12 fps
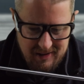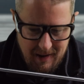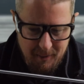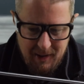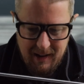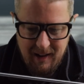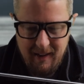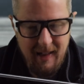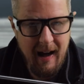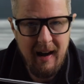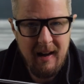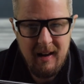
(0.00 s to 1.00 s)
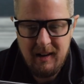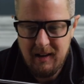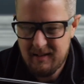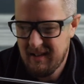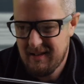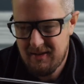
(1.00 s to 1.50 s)
something like that,
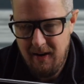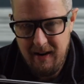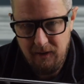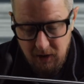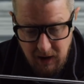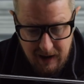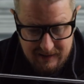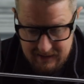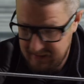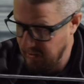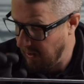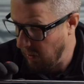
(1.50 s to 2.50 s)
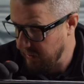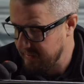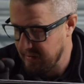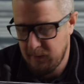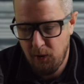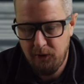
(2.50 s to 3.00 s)
because those threaded rod cutters
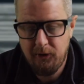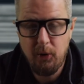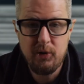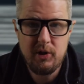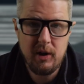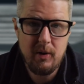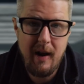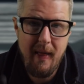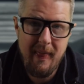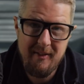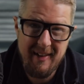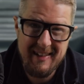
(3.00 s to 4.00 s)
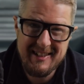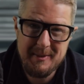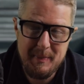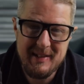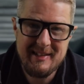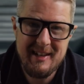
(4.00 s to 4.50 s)
cost a small fortune and they're very
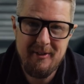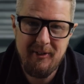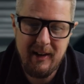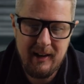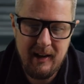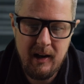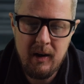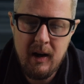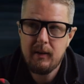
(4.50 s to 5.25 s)
specific, you know.